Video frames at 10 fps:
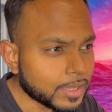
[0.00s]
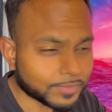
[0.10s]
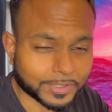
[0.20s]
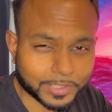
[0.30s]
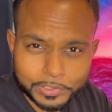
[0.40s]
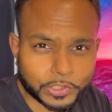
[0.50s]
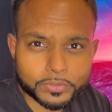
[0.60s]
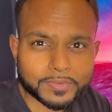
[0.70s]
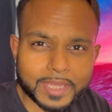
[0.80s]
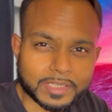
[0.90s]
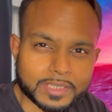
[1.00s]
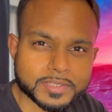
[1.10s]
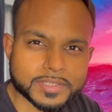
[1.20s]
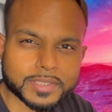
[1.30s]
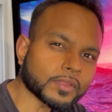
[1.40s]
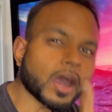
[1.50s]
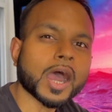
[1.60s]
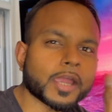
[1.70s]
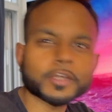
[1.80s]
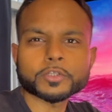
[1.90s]
the clearer that is, the
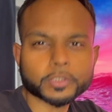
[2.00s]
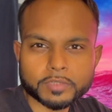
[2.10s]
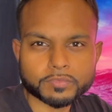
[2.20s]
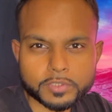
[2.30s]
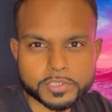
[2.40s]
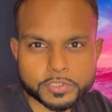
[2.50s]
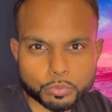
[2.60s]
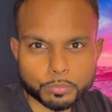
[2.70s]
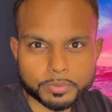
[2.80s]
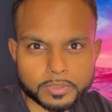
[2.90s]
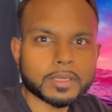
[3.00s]
higher your conversions will be.